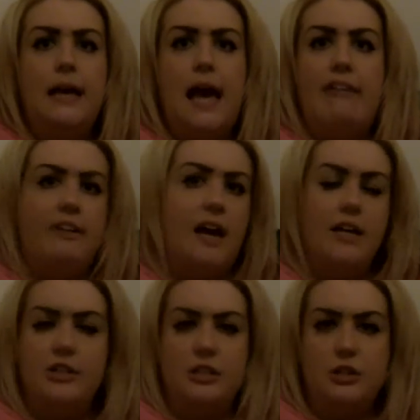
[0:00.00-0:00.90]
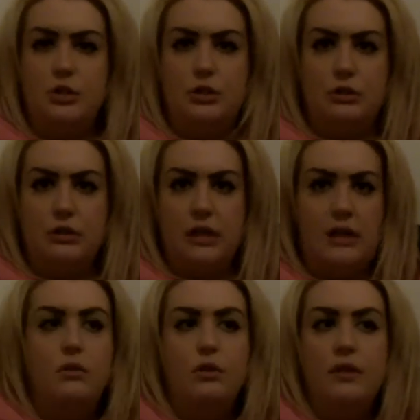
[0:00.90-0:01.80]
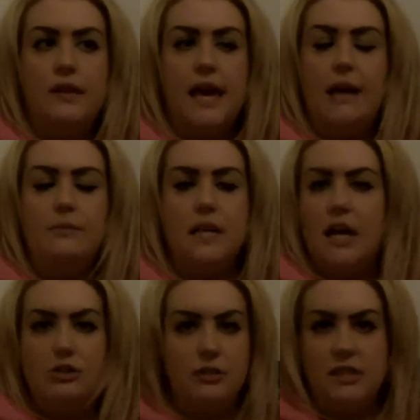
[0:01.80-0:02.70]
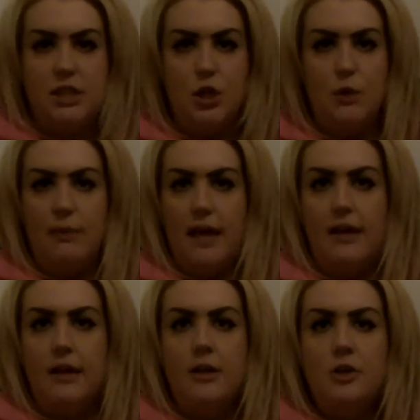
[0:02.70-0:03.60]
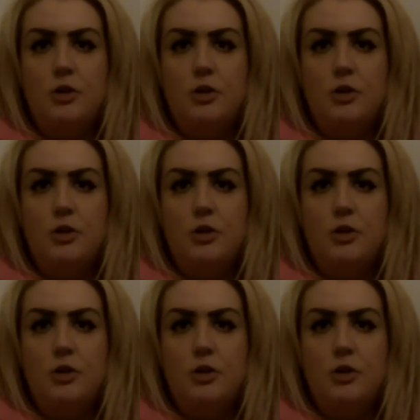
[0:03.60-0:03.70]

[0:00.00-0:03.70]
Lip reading: Every action I took, nothing came naturally to me.